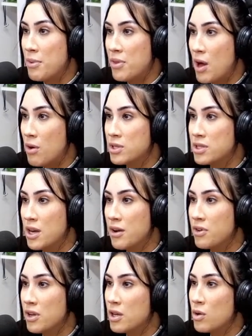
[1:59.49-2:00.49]
And that was
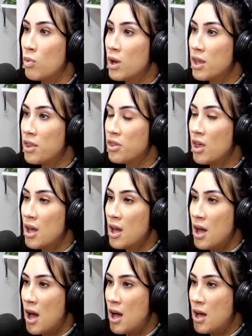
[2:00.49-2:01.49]
definitely with
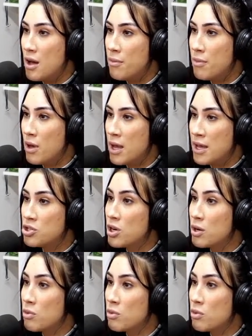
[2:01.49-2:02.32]
entering with